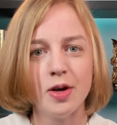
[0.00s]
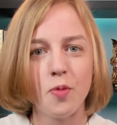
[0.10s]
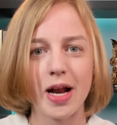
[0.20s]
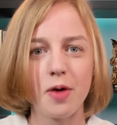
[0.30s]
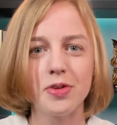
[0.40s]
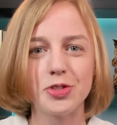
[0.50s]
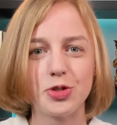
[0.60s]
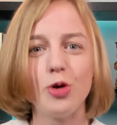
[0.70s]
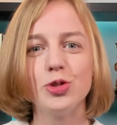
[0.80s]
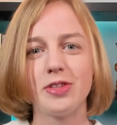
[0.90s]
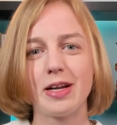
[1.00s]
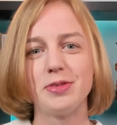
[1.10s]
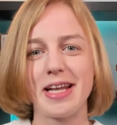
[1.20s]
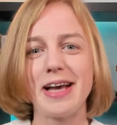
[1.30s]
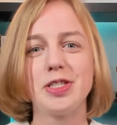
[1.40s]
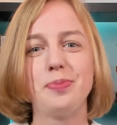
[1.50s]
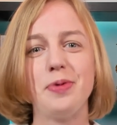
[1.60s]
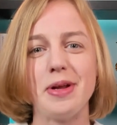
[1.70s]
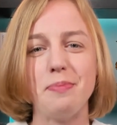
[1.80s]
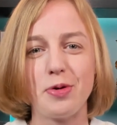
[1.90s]
When I once told you that I was an
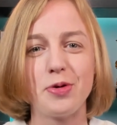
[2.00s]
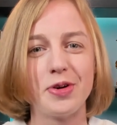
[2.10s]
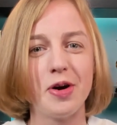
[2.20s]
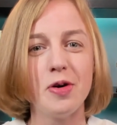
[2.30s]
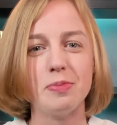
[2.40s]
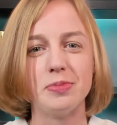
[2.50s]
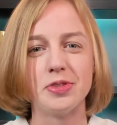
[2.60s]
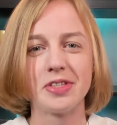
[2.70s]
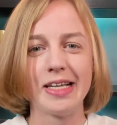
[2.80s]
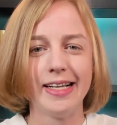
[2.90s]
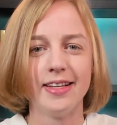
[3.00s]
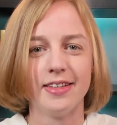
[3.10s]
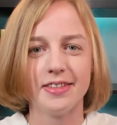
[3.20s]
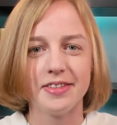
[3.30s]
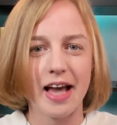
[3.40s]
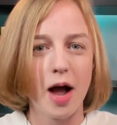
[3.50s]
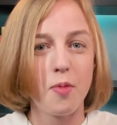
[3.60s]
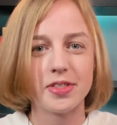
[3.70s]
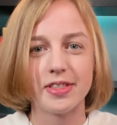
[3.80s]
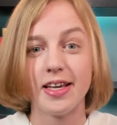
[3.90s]
expert in broken homes, yeah, I
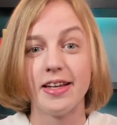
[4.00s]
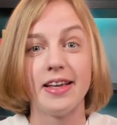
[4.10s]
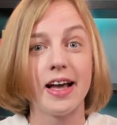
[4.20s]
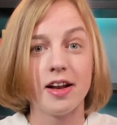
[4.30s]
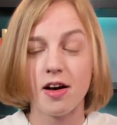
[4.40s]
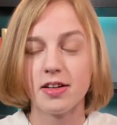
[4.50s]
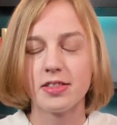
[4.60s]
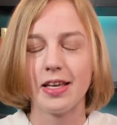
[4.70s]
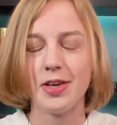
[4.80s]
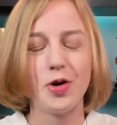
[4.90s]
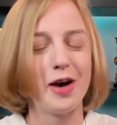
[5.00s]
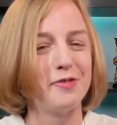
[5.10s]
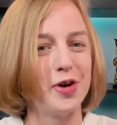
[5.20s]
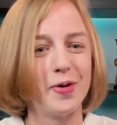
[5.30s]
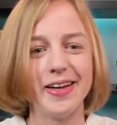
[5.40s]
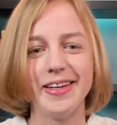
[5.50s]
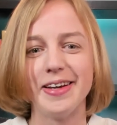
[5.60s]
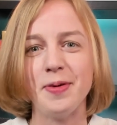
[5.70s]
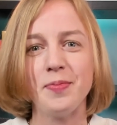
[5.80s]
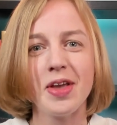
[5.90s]
wasn't kidding, and honestly, you have no idea.